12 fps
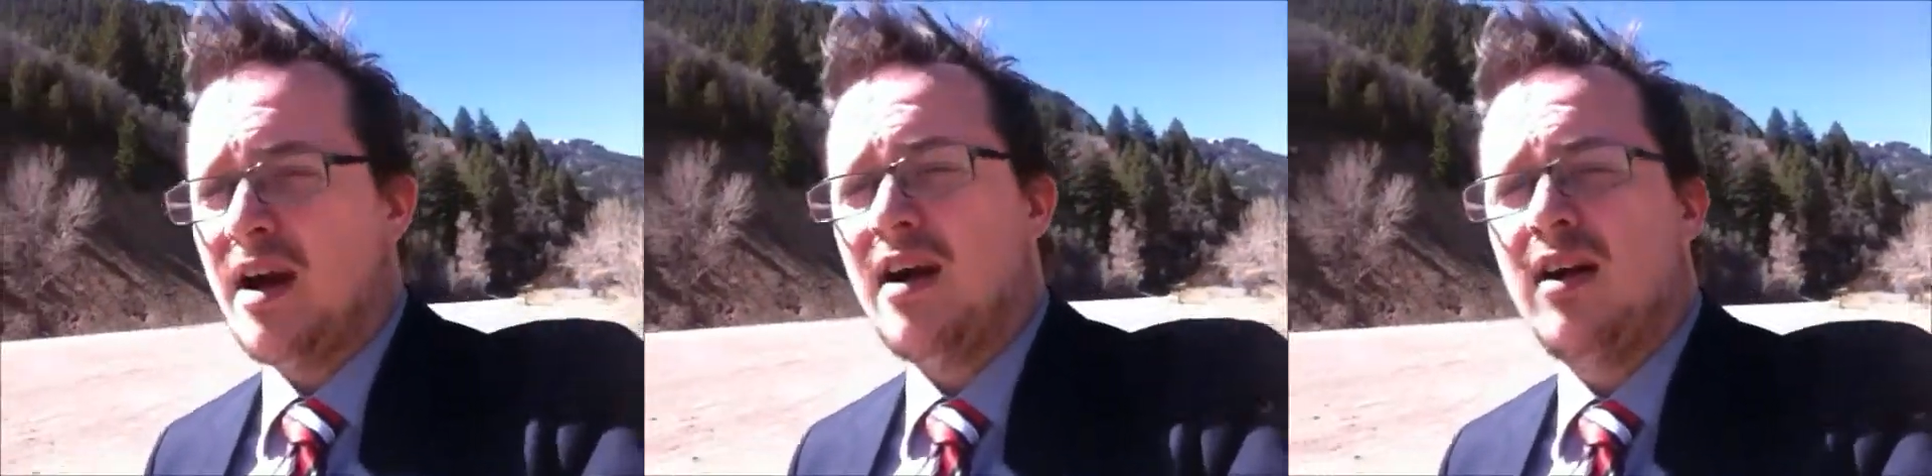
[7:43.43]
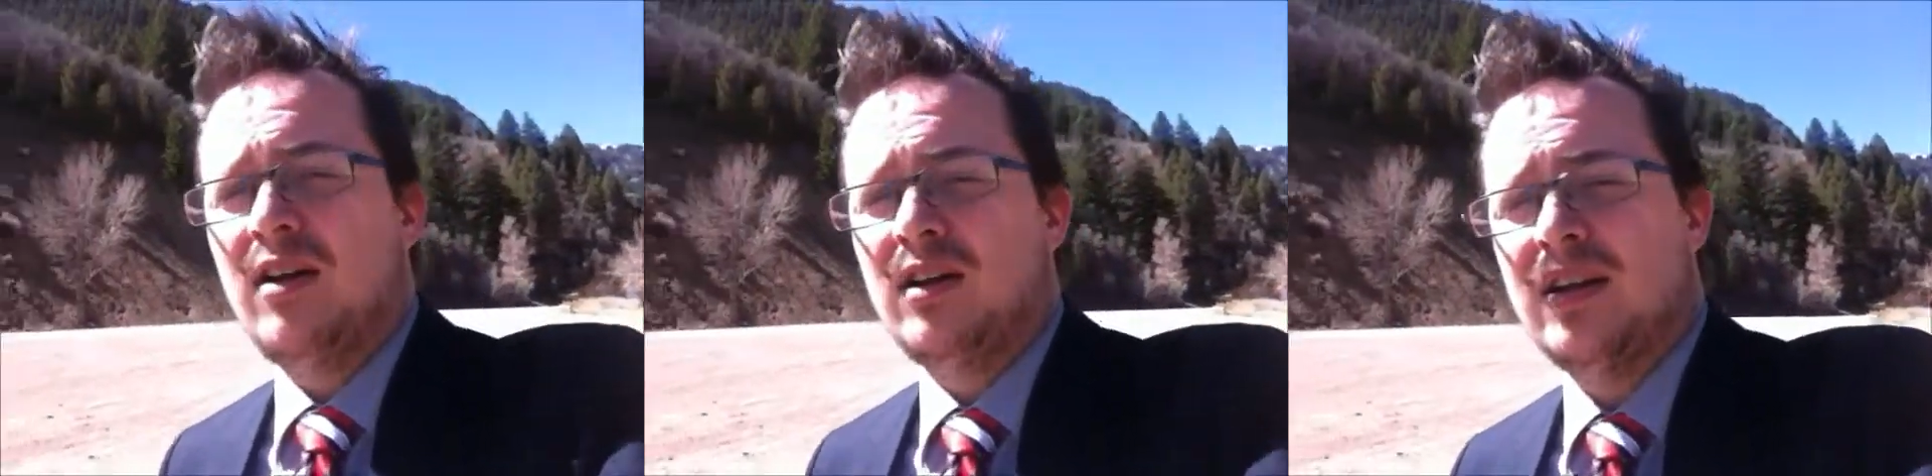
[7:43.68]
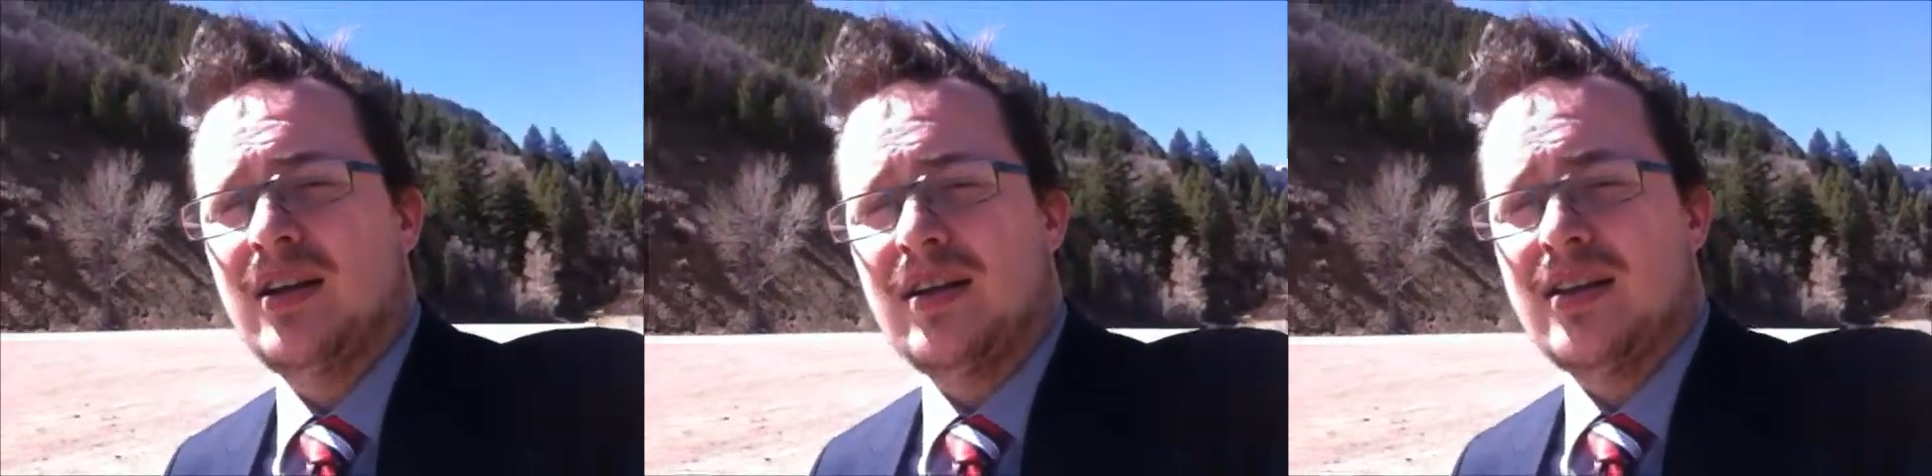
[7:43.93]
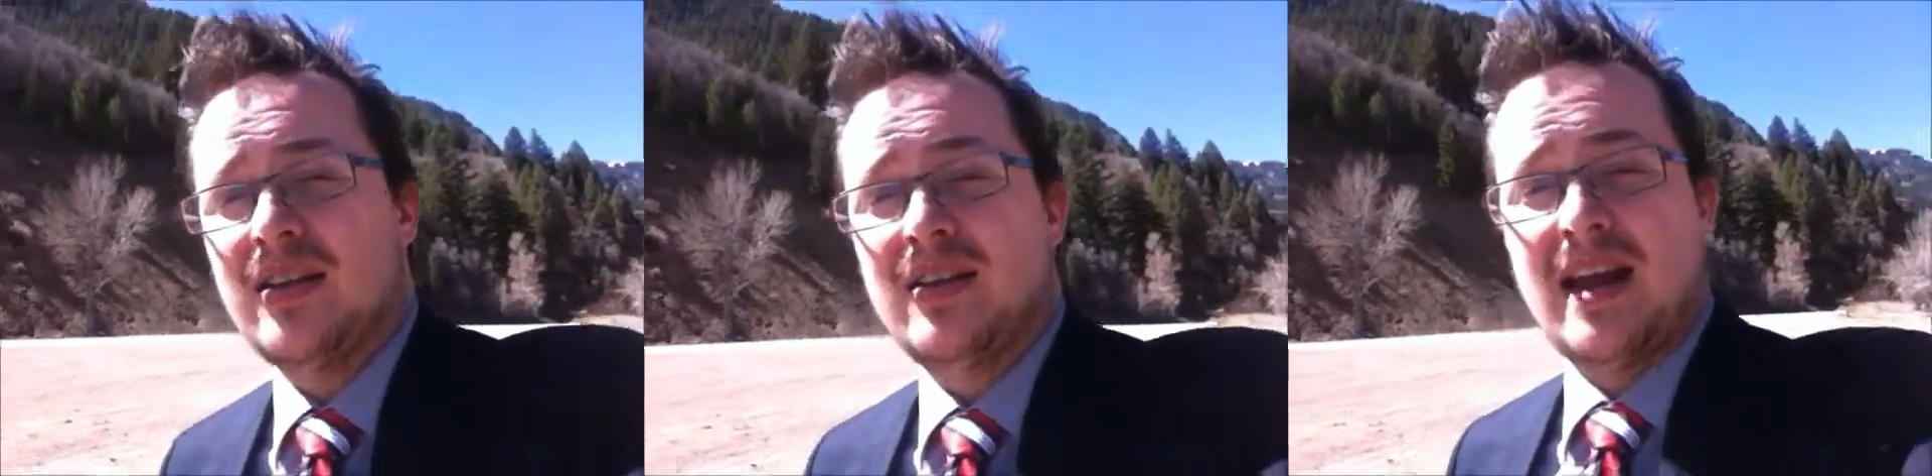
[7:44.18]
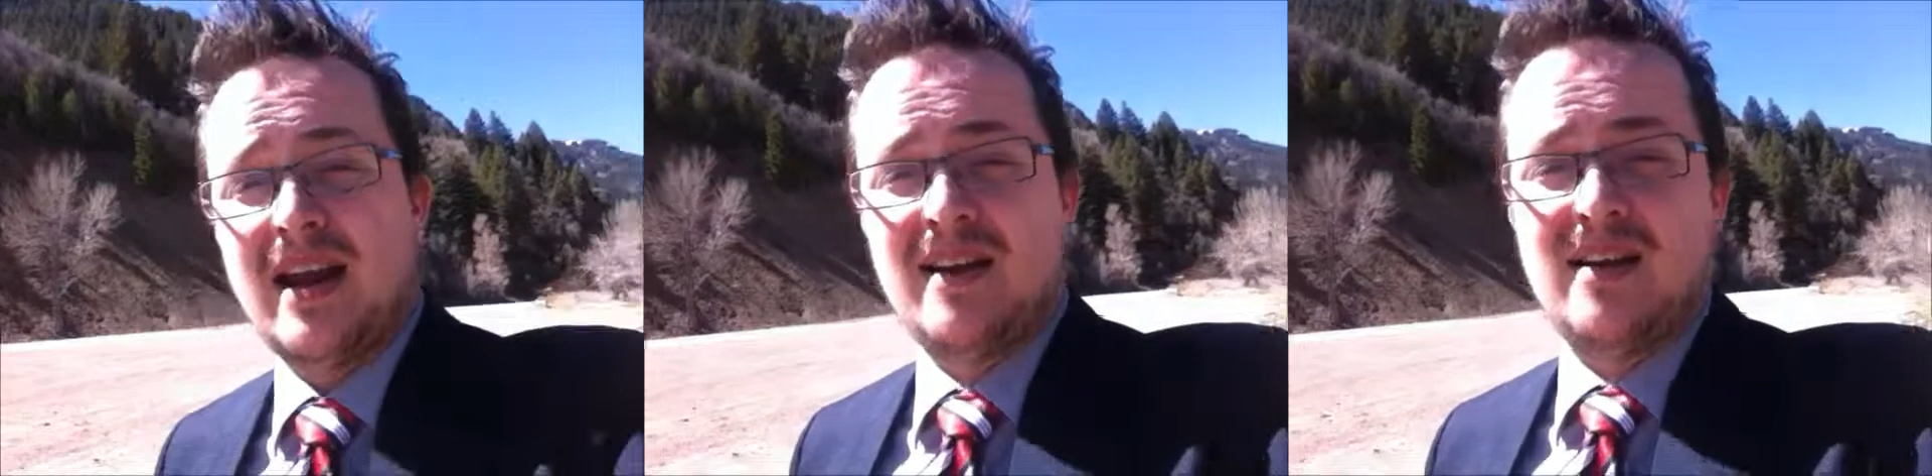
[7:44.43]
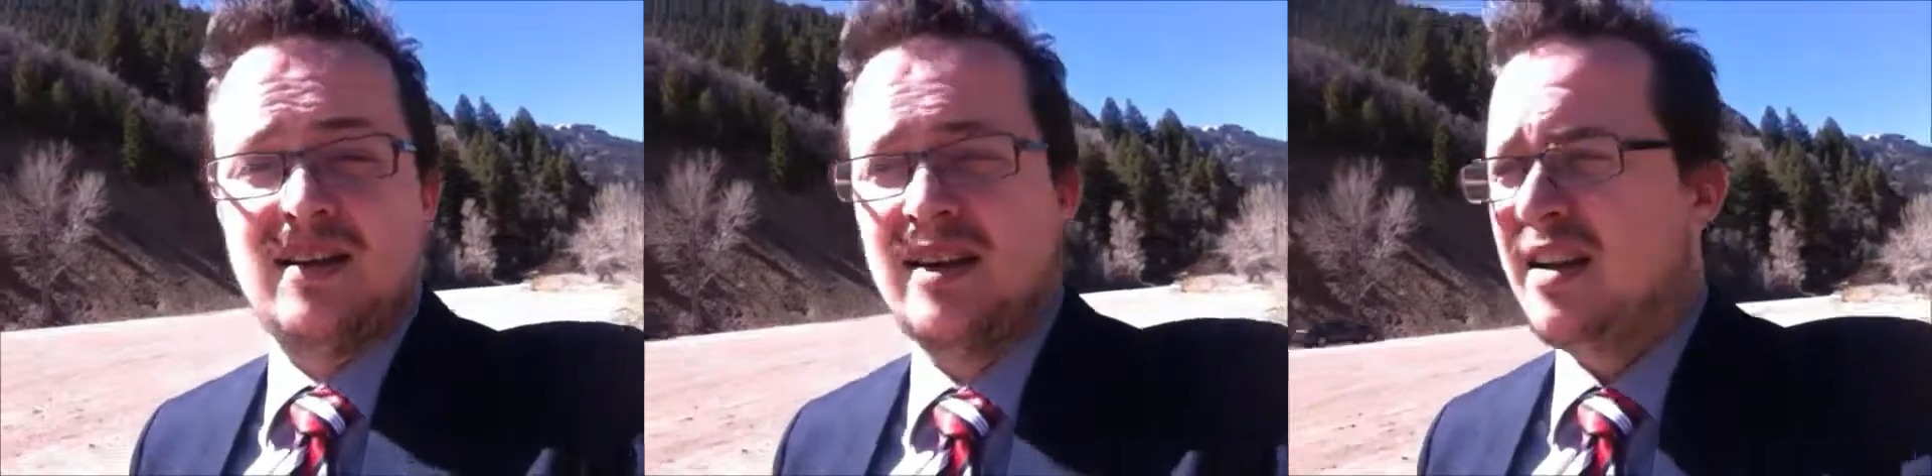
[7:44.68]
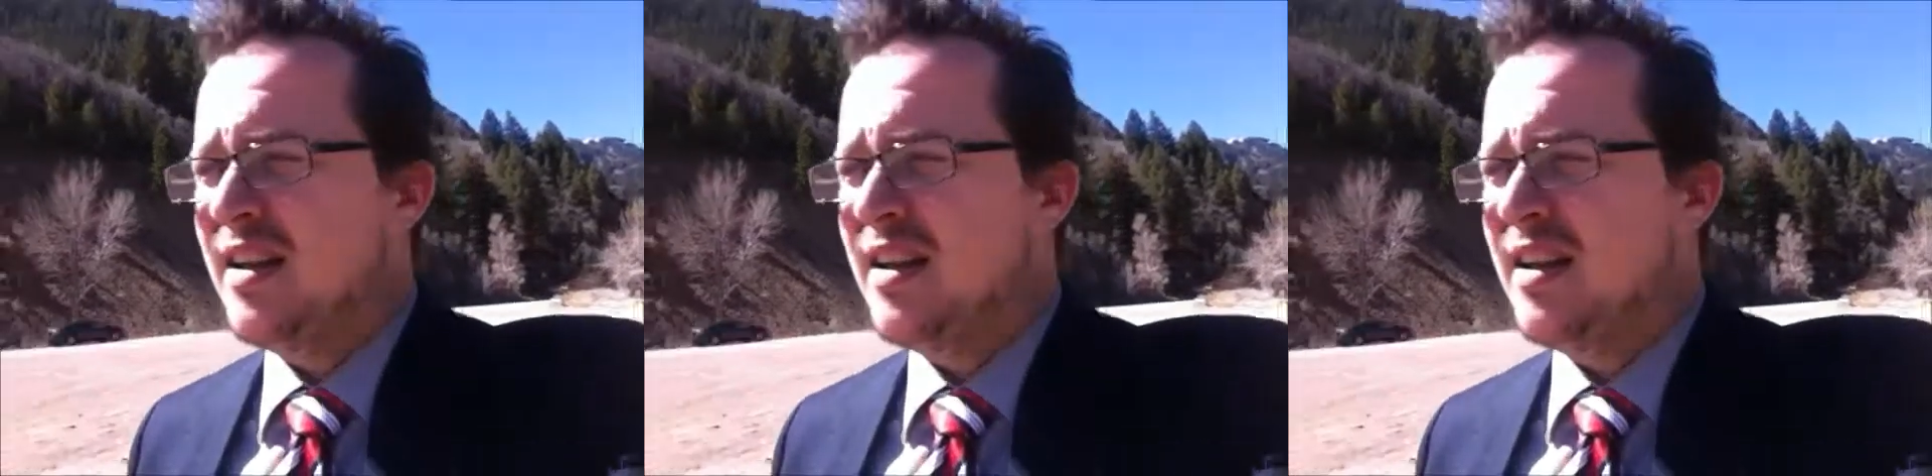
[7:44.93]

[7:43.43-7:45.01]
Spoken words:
all there.